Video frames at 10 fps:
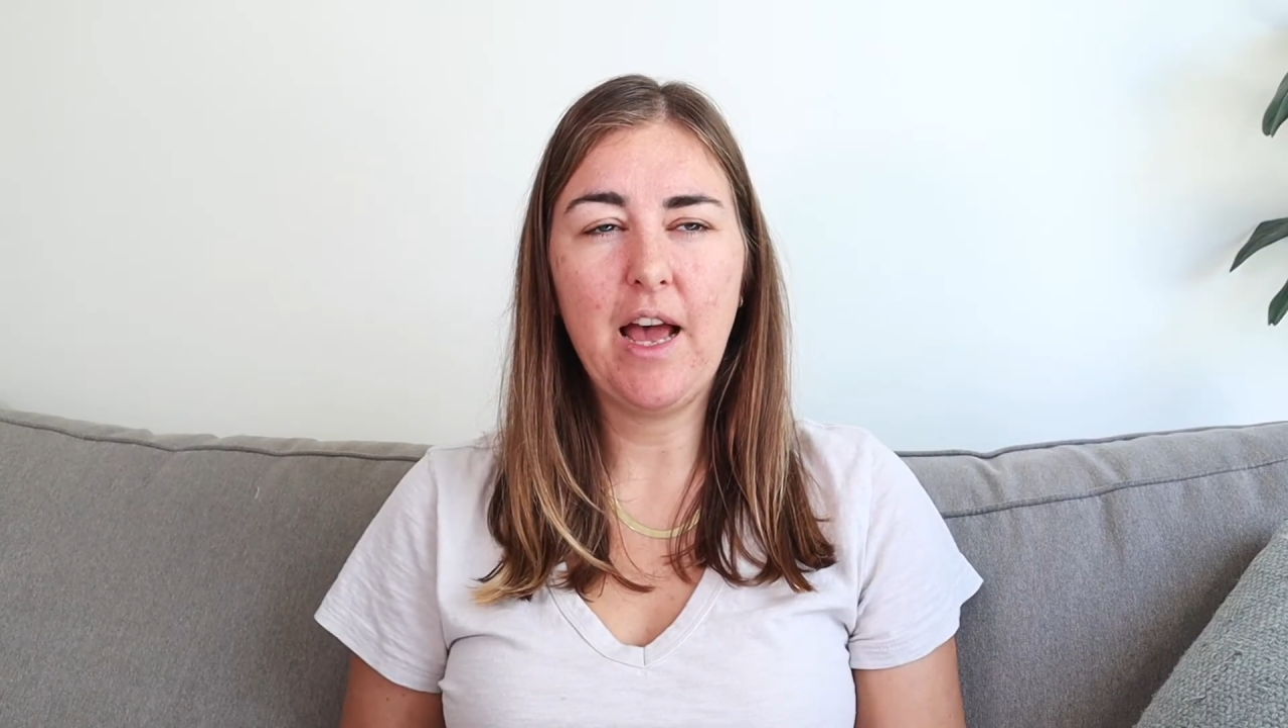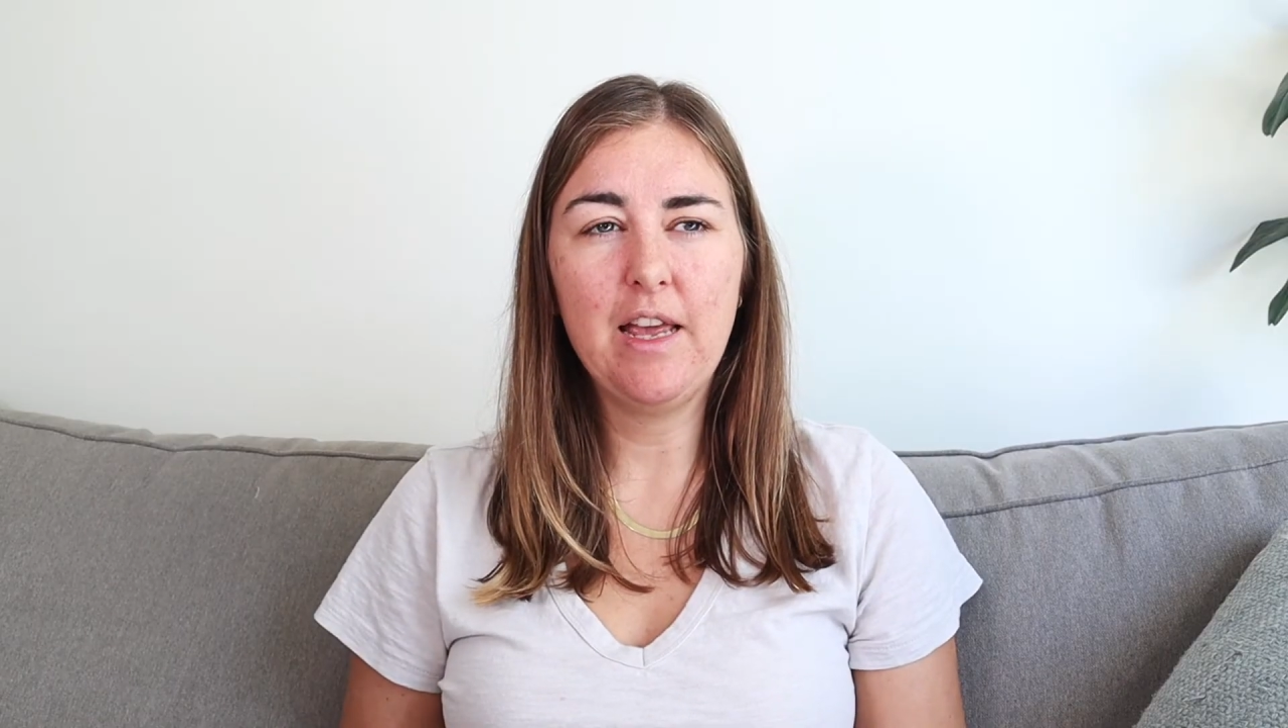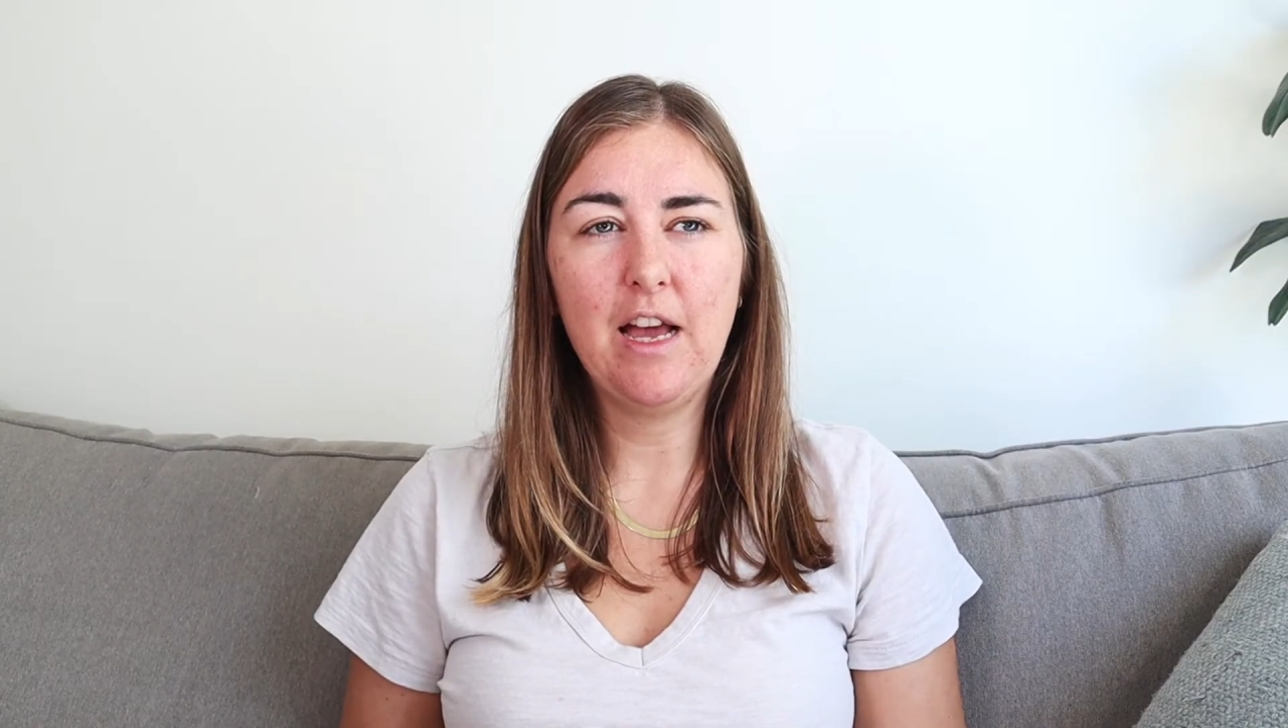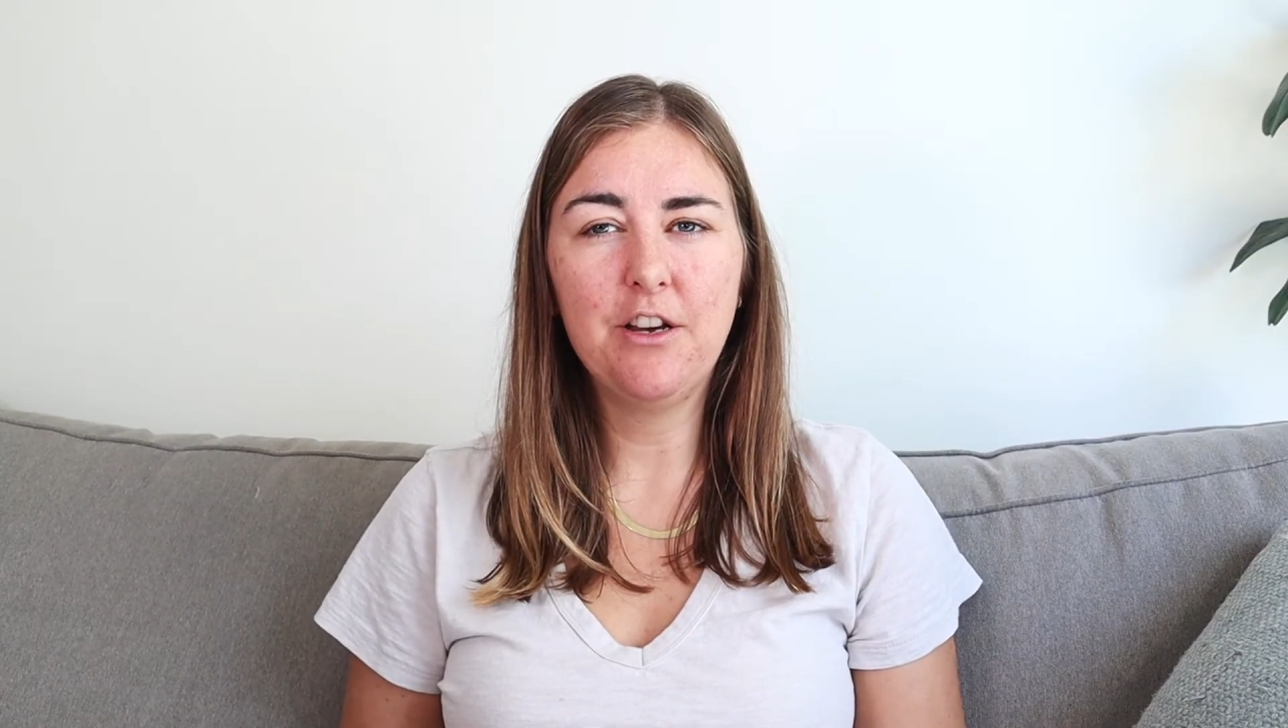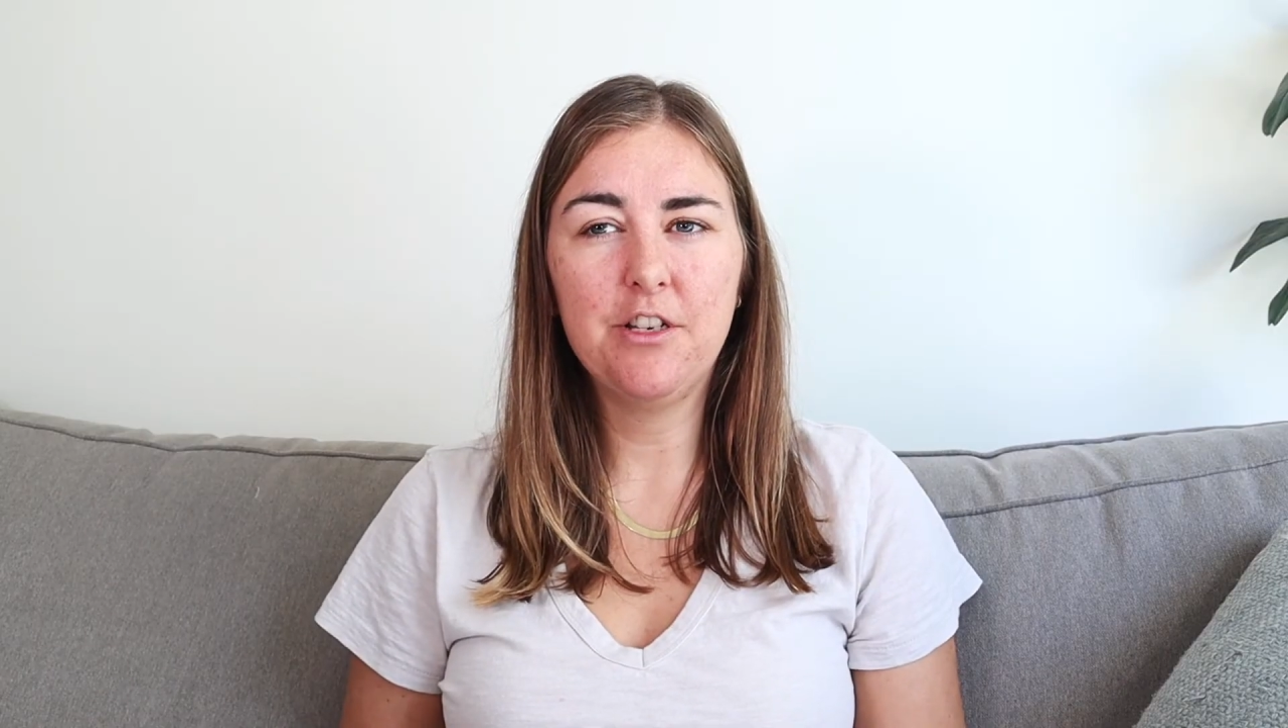I
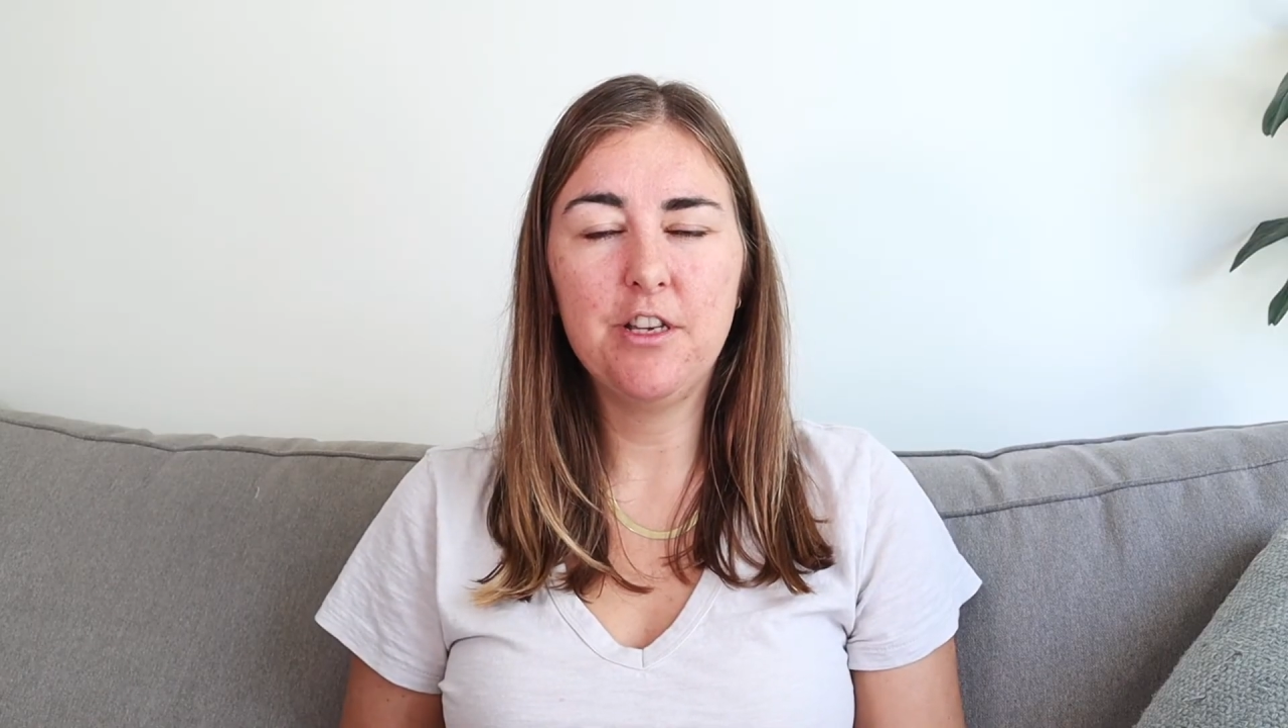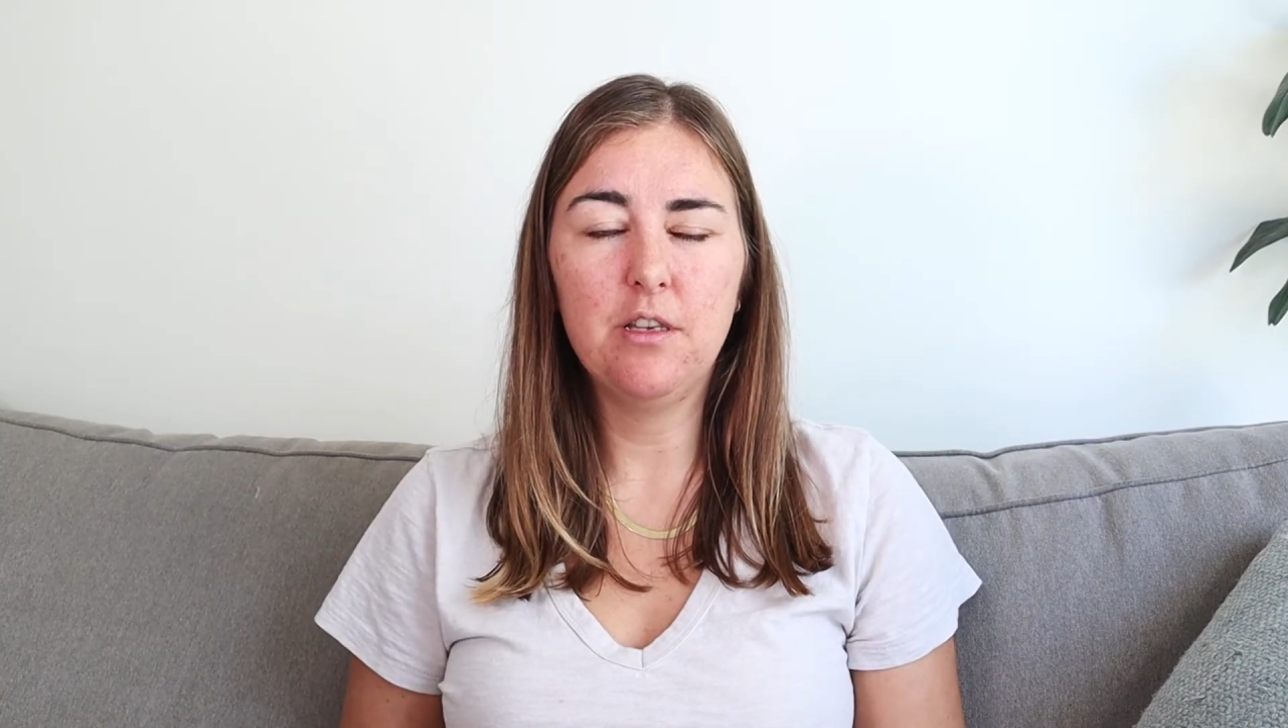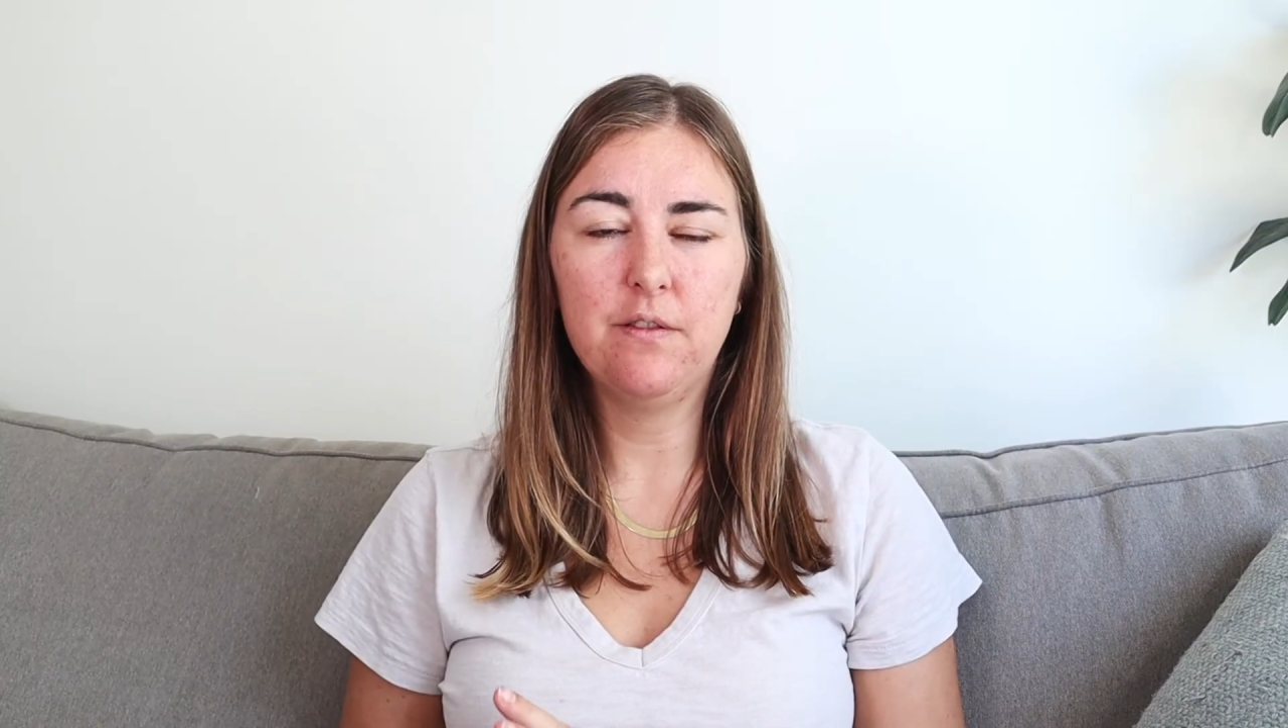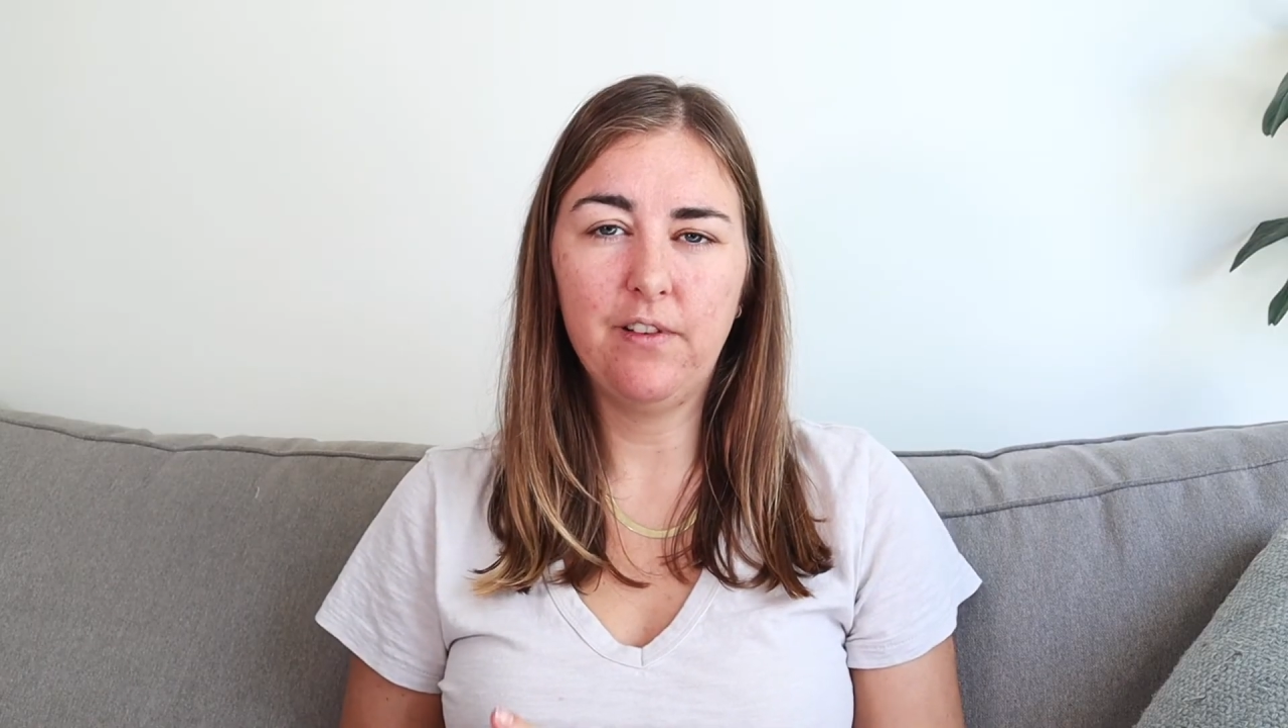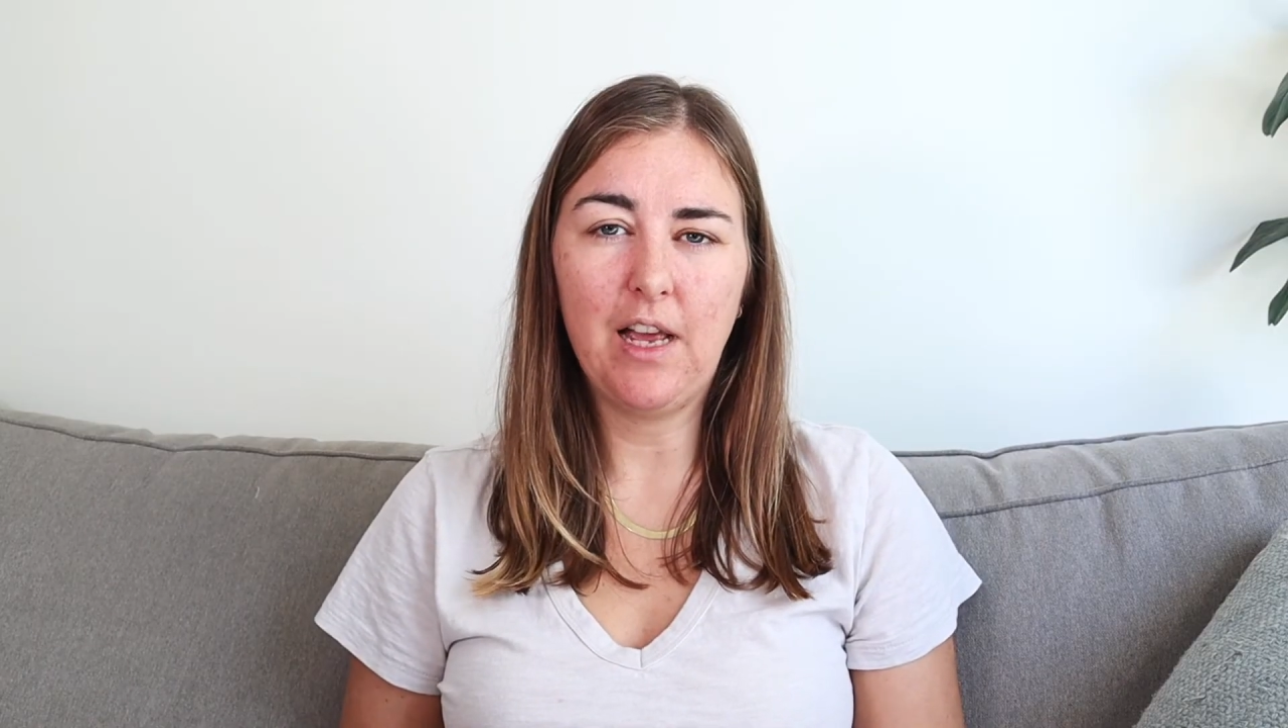actually
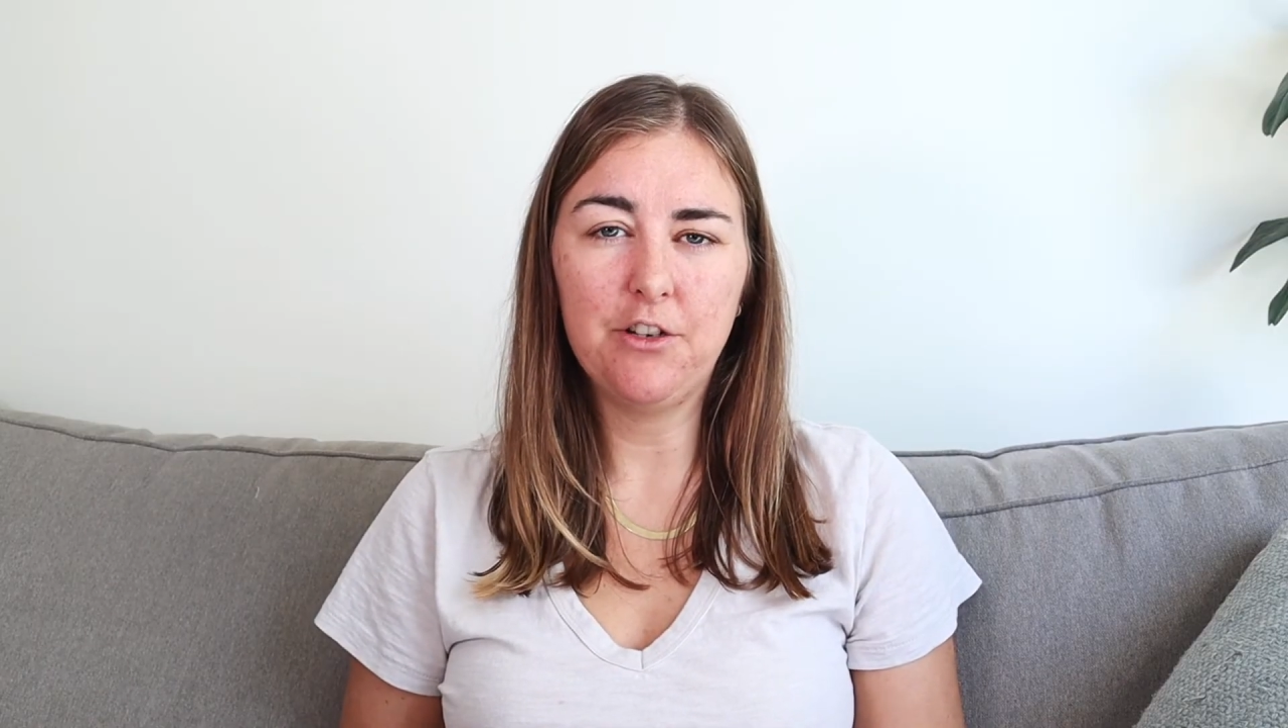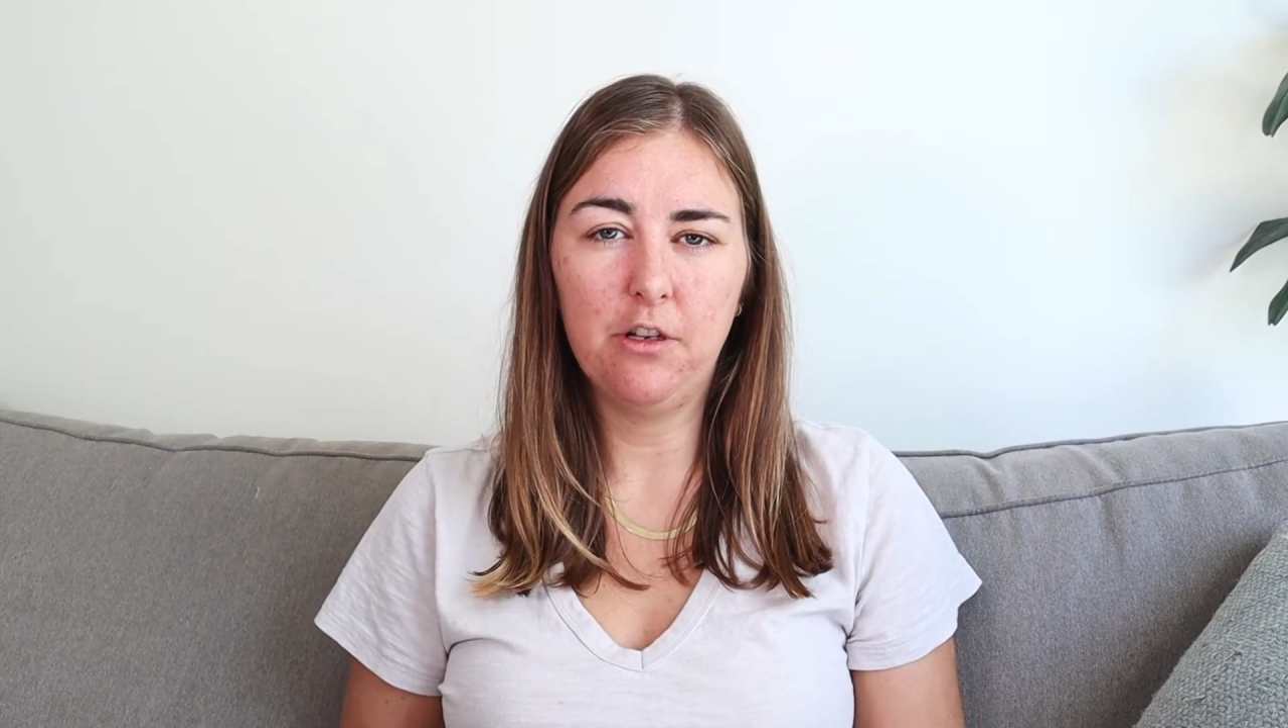use flash